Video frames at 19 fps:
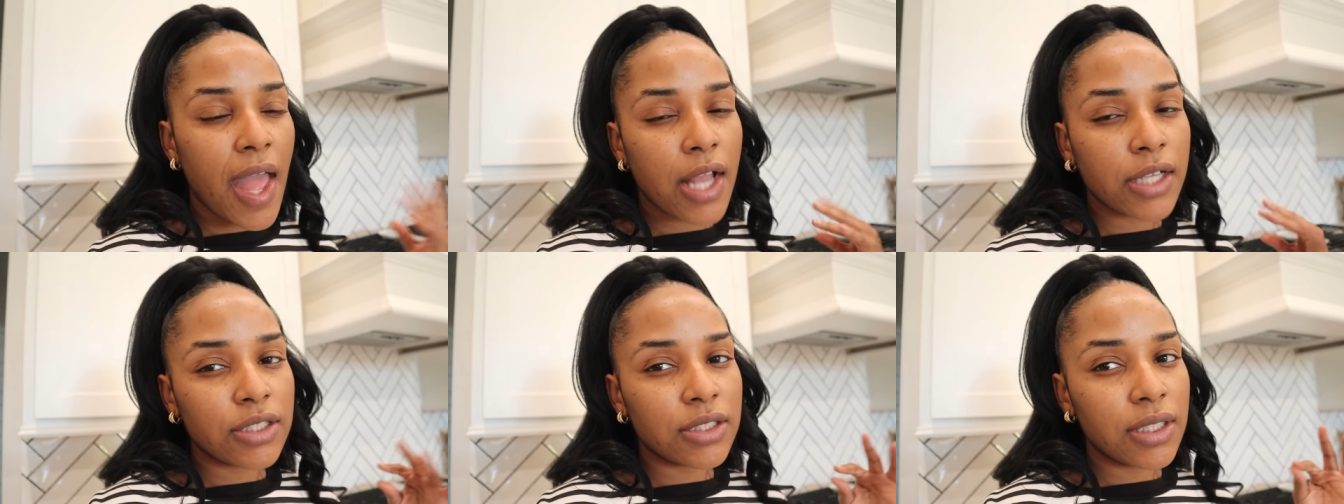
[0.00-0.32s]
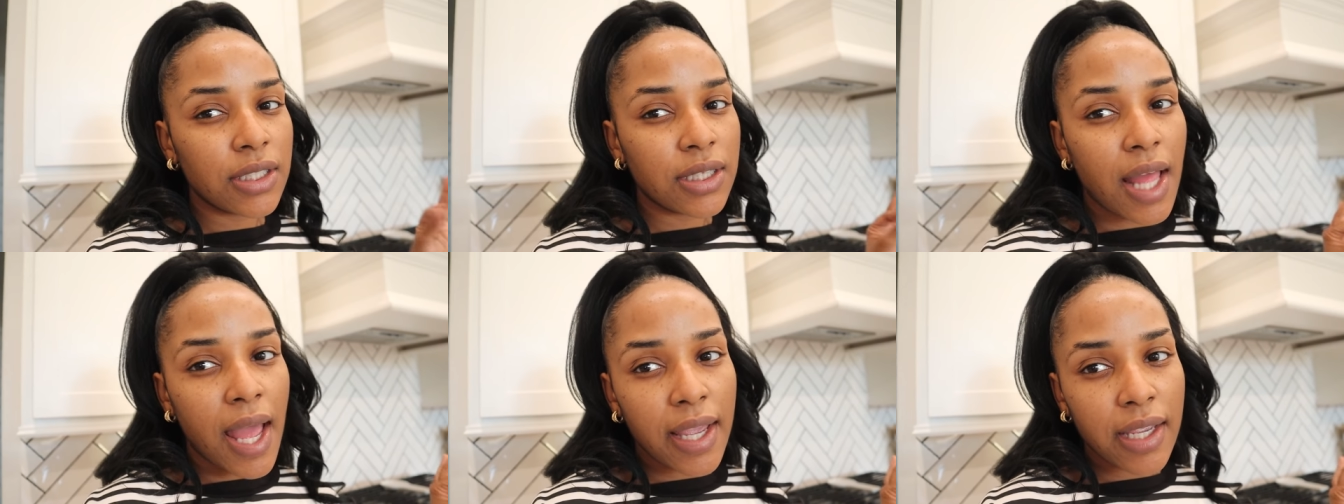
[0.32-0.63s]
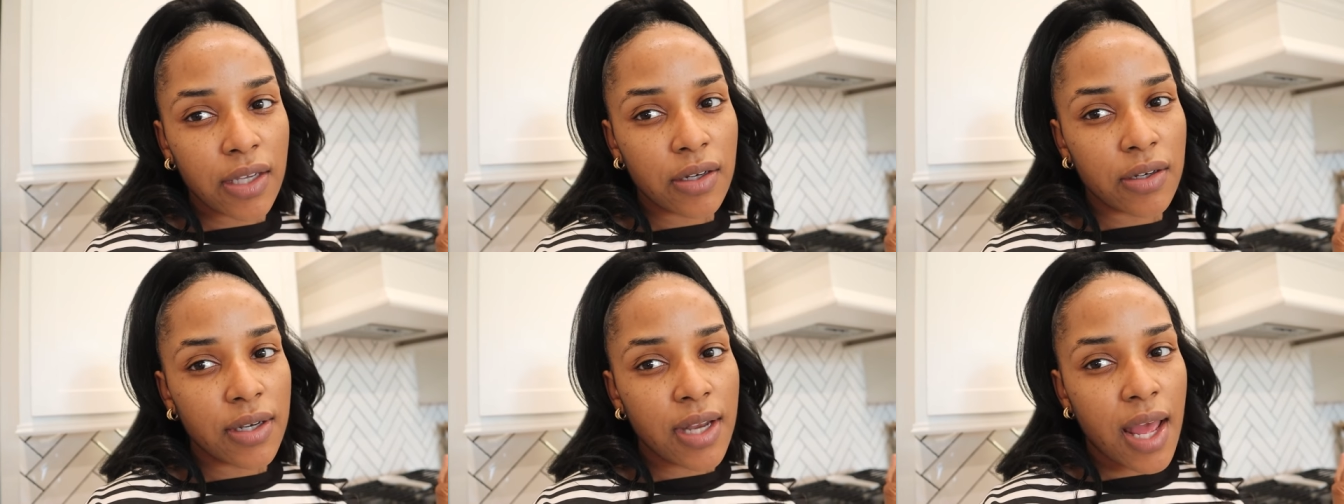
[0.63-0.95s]
actually
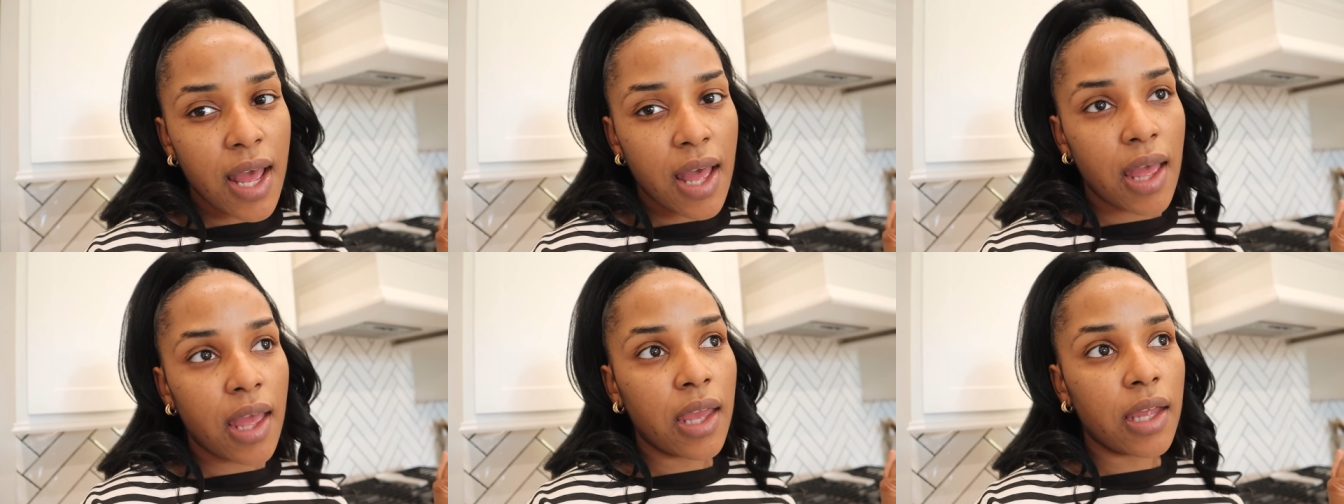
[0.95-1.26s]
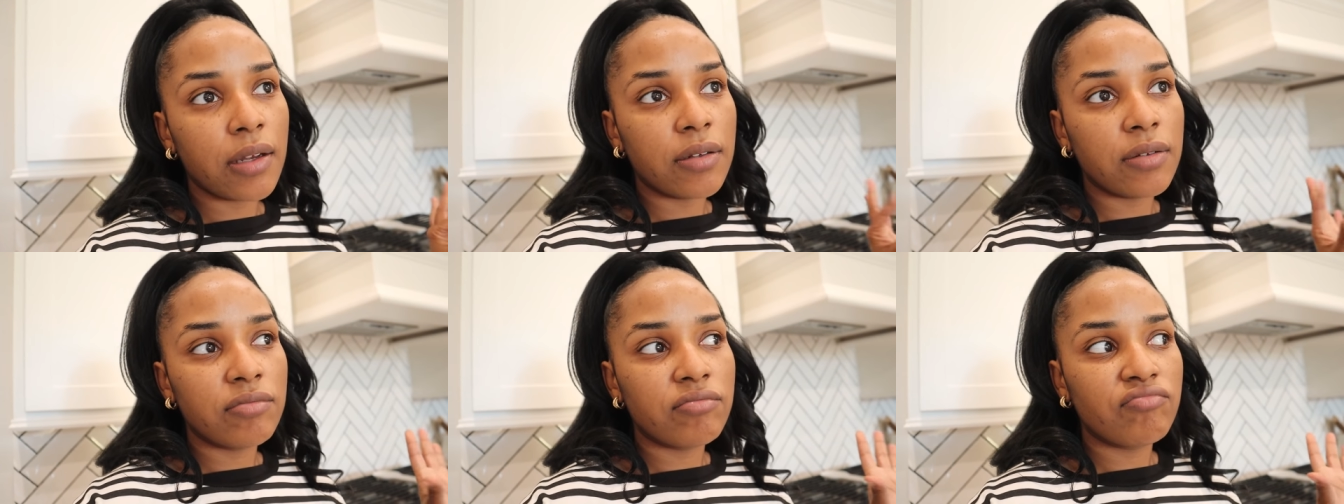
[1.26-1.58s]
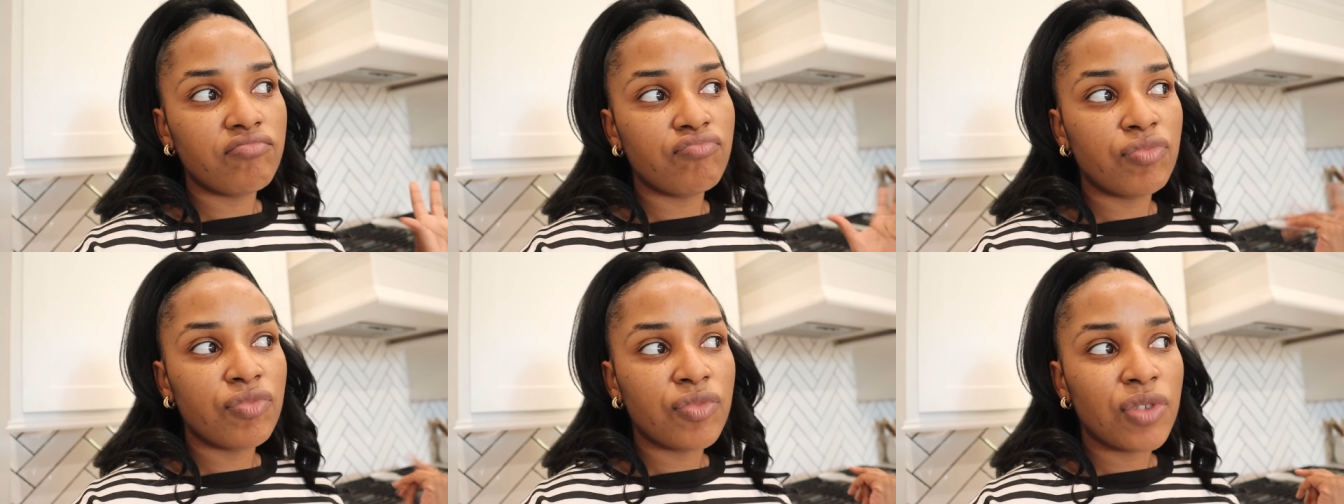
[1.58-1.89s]
like it or not.
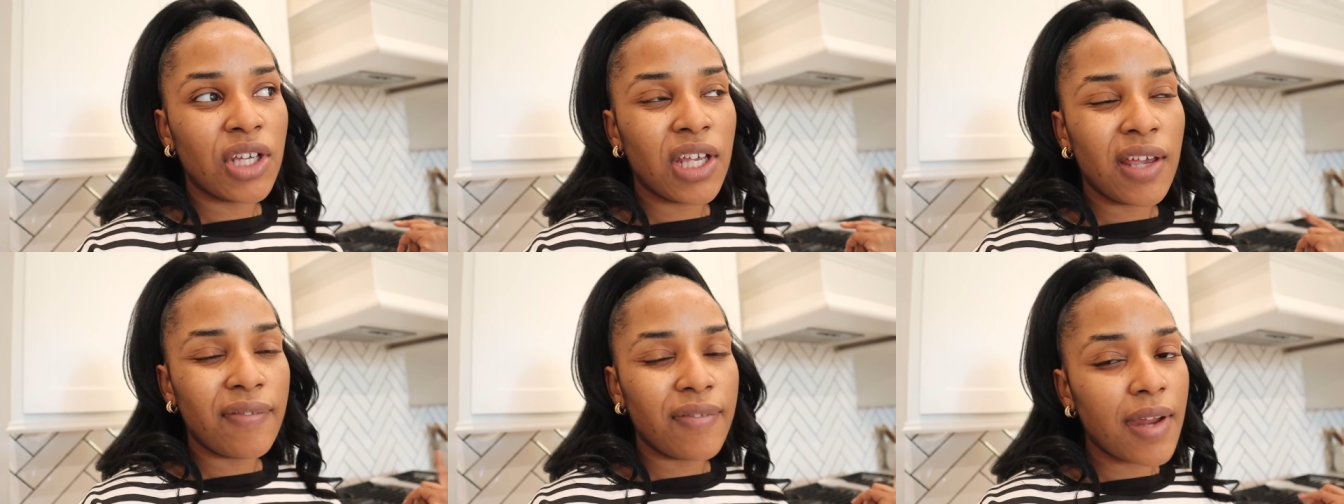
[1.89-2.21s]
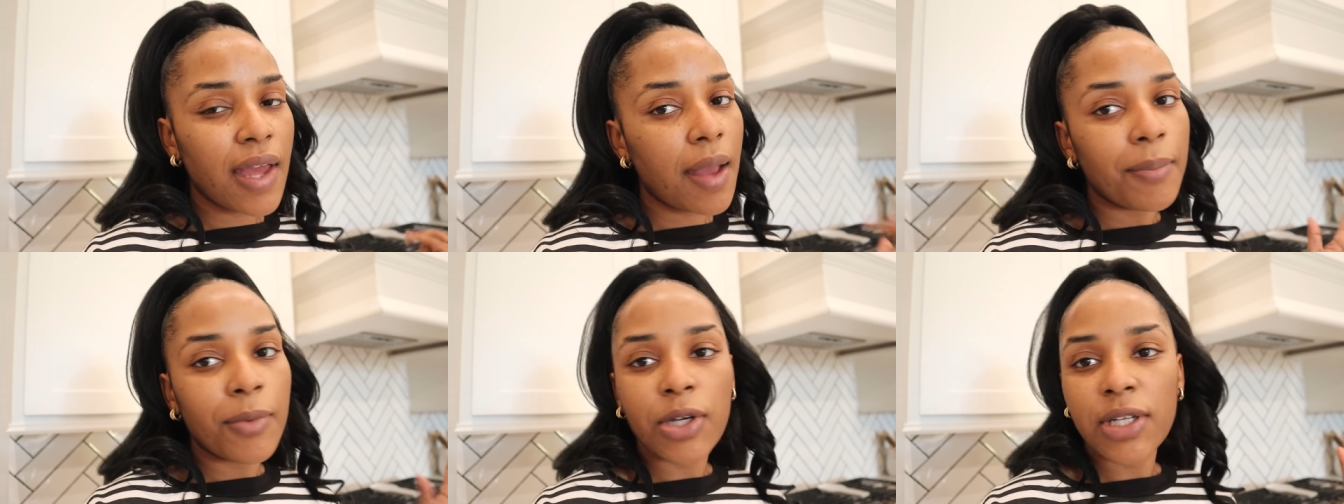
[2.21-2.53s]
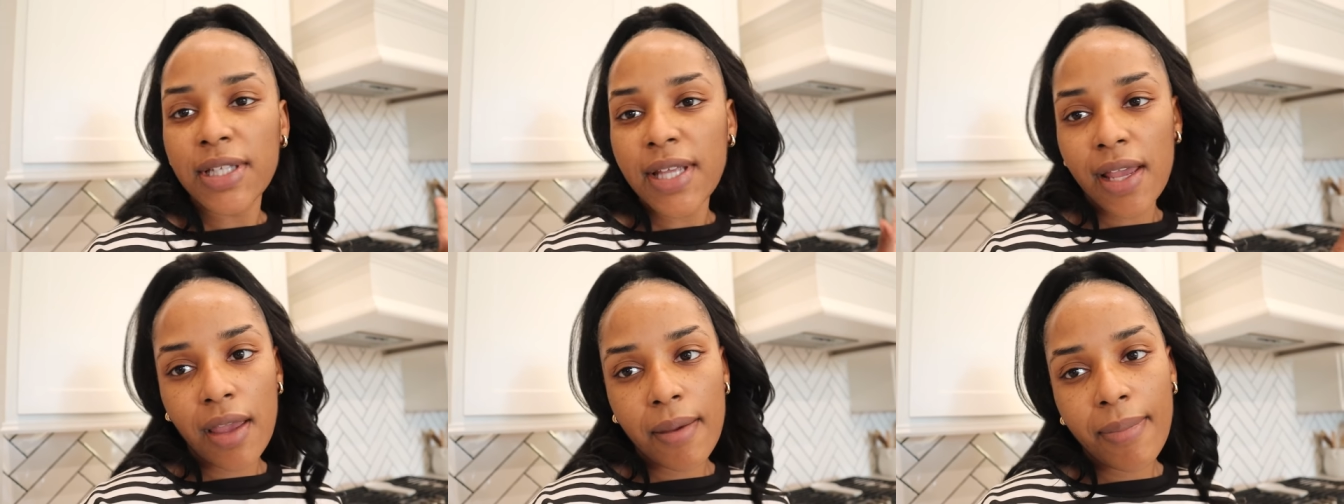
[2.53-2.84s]
If not, I'm gonna
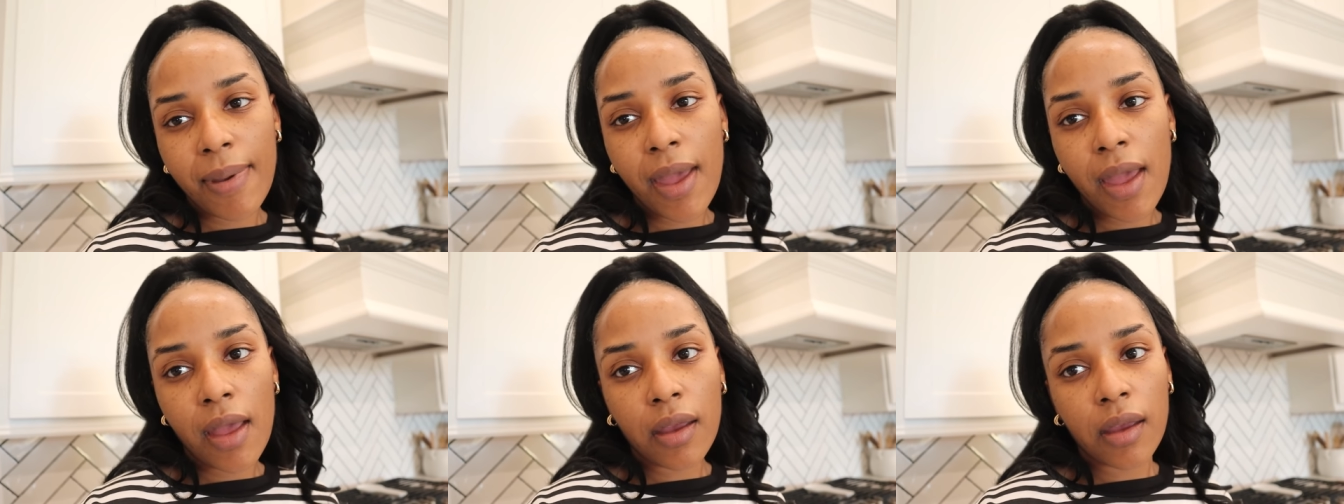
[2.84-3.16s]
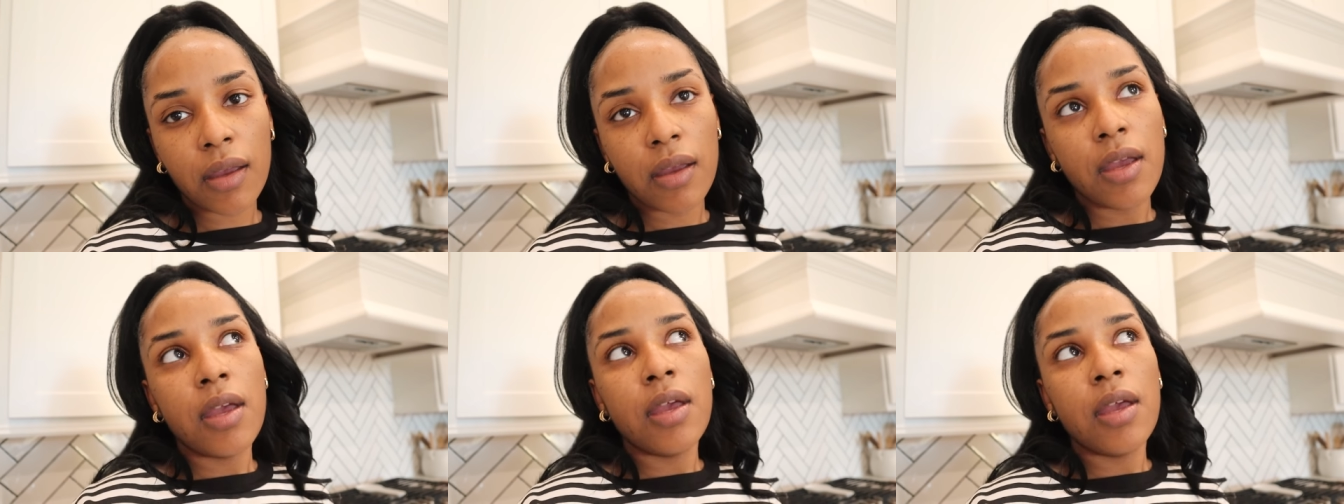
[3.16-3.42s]
take it back.